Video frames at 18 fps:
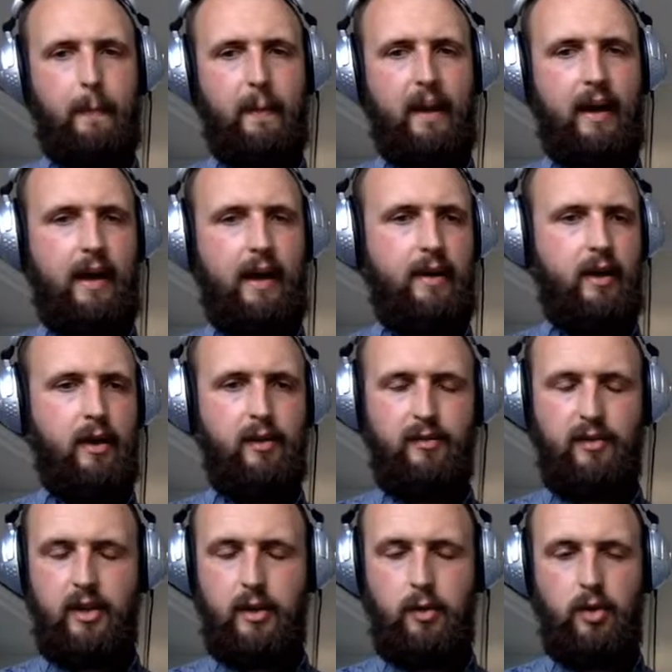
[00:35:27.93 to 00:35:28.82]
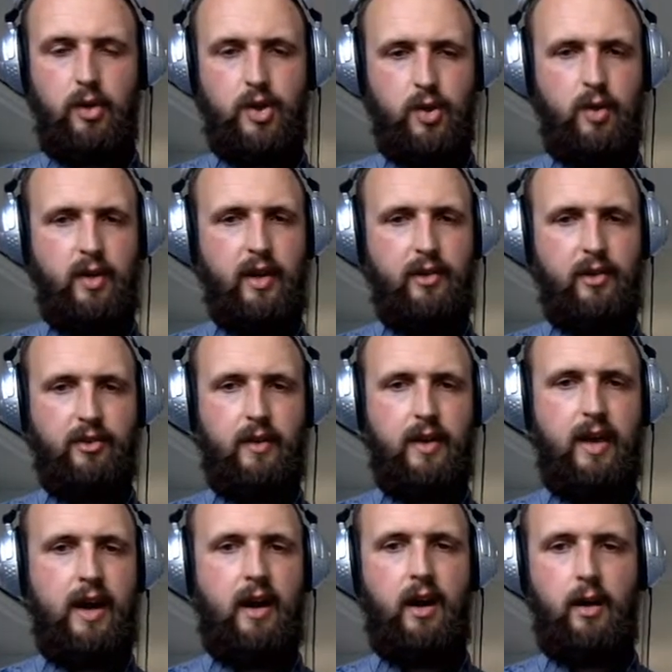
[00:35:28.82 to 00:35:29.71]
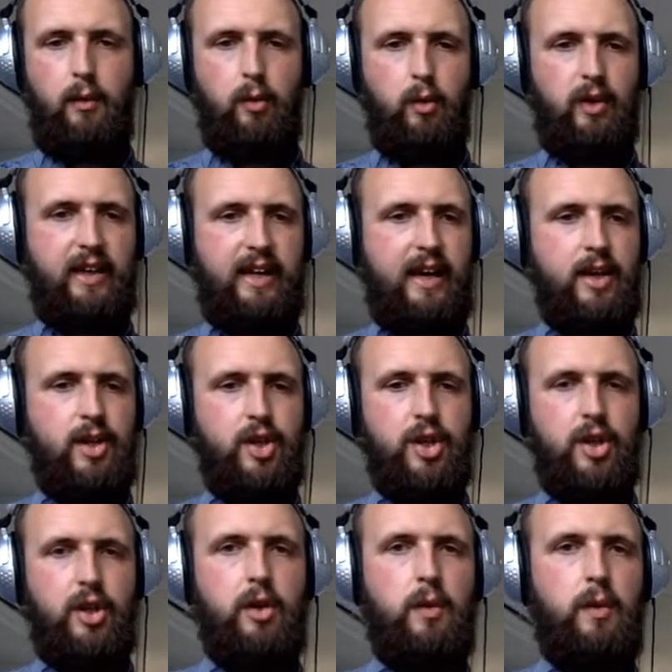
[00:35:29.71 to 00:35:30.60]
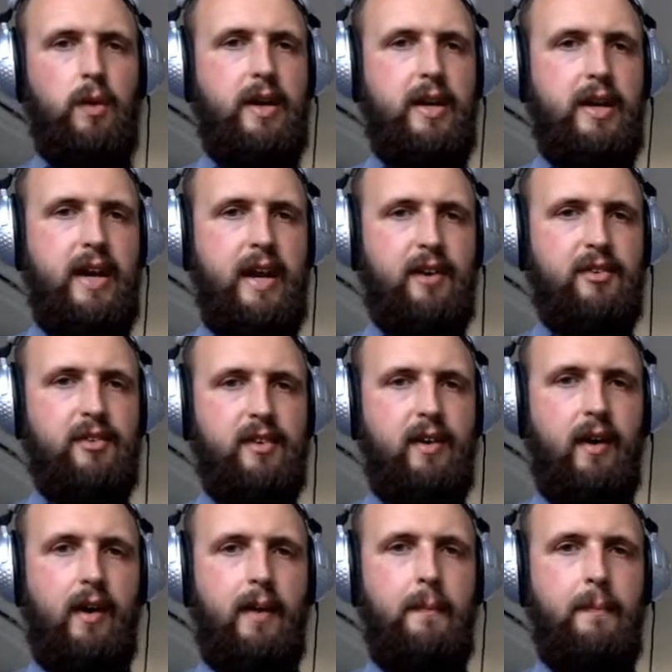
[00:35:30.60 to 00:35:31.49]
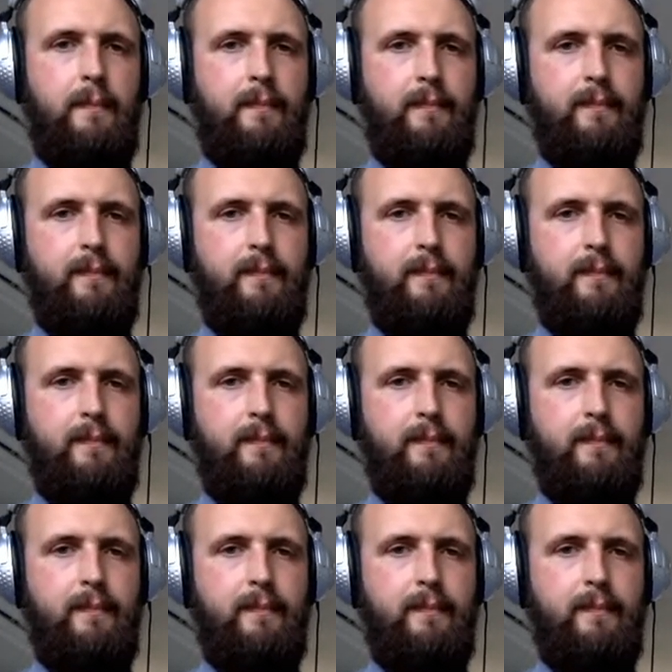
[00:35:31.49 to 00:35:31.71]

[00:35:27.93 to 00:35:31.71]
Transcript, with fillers: And hopefully you all enjoyed it. So yeah, I will catch you next time.